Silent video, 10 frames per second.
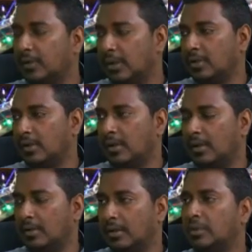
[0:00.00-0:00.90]

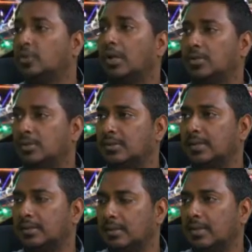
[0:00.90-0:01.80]
the education
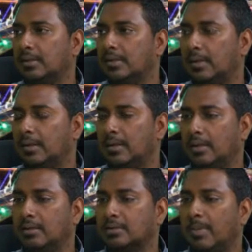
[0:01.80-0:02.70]
sector
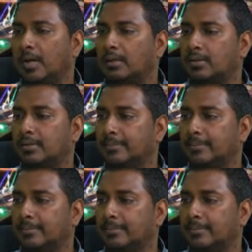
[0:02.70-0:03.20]
in this market.